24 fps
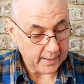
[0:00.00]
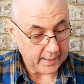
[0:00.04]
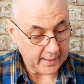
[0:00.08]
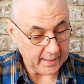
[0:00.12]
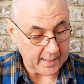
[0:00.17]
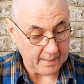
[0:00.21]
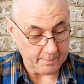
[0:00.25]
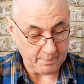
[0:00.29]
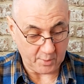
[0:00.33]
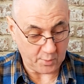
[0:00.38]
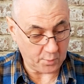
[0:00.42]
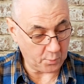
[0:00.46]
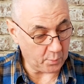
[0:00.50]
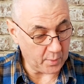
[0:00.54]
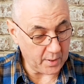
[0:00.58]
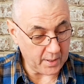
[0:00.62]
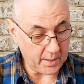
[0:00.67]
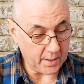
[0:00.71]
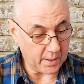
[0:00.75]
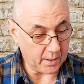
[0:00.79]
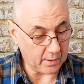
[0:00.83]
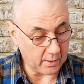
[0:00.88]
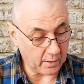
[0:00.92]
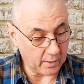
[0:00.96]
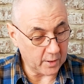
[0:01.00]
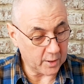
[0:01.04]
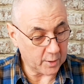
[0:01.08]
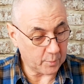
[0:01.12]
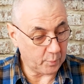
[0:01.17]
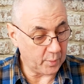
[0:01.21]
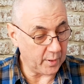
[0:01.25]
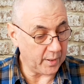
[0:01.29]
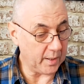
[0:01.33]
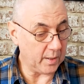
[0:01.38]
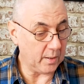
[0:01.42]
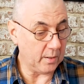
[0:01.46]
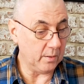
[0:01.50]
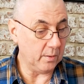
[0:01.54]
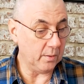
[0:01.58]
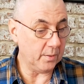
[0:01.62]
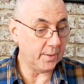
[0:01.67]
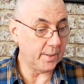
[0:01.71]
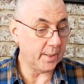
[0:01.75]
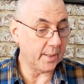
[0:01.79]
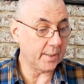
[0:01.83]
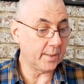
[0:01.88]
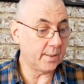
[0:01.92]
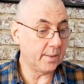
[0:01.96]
And it's reading the coils pretty good.